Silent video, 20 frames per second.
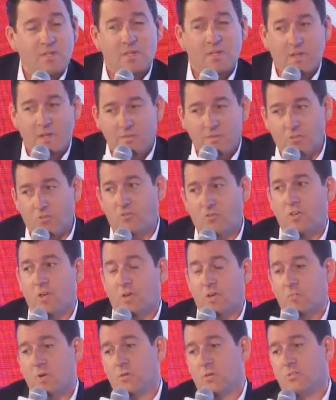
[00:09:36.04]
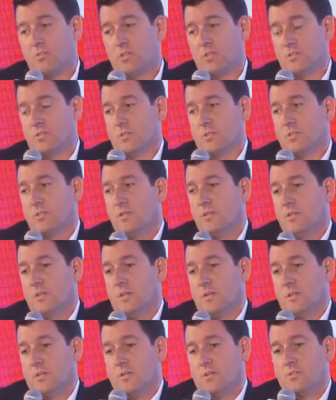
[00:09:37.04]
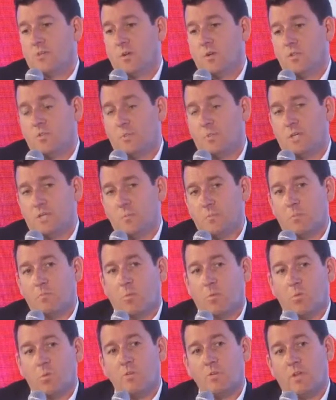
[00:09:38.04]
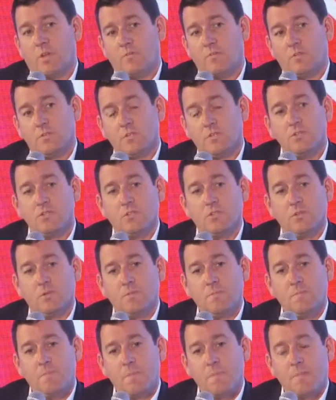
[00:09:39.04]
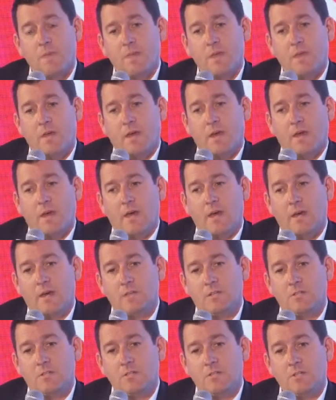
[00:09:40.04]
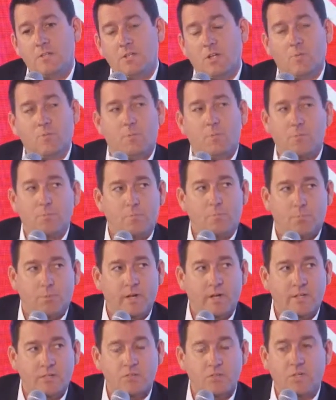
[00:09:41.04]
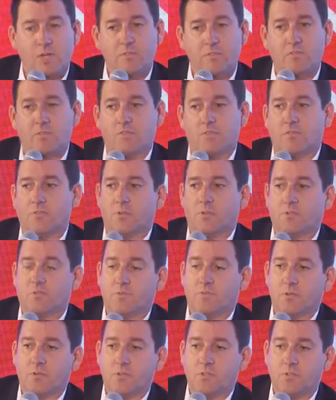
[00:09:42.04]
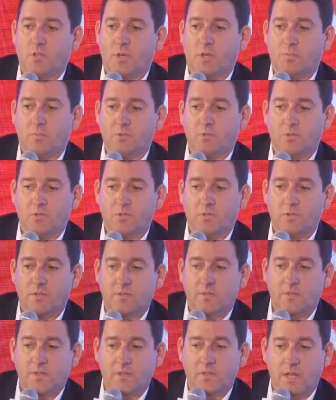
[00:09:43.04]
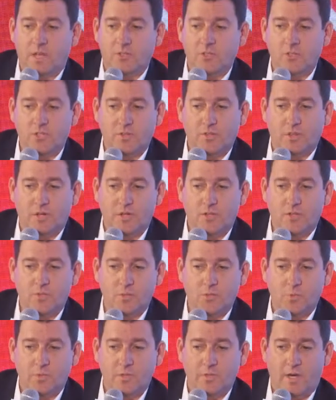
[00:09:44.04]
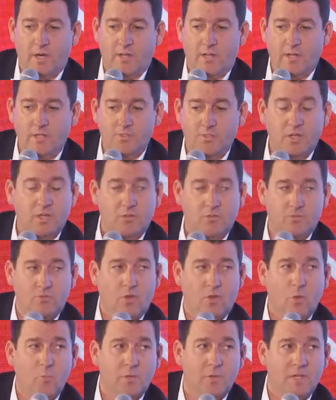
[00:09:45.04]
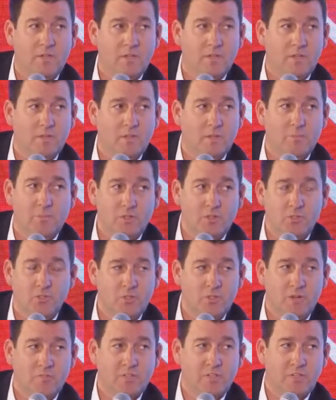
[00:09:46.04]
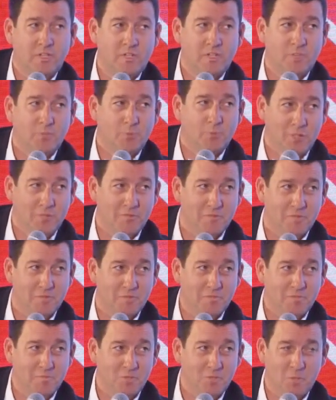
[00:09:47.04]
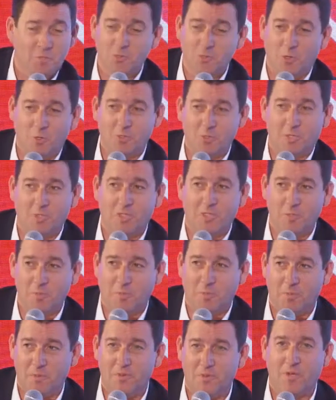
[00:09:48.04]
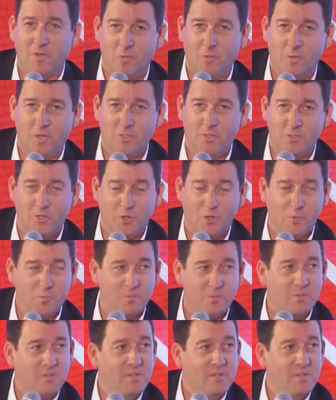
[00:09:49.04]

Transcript: and the CMO sees it. So it's become a board level issue. And, you know, brand safety, for, for example, you know, the, the analogy that I use with that, it's like doping at the Olympics. You're never going to get rid of it. Someone's always going to come up with another way to dope.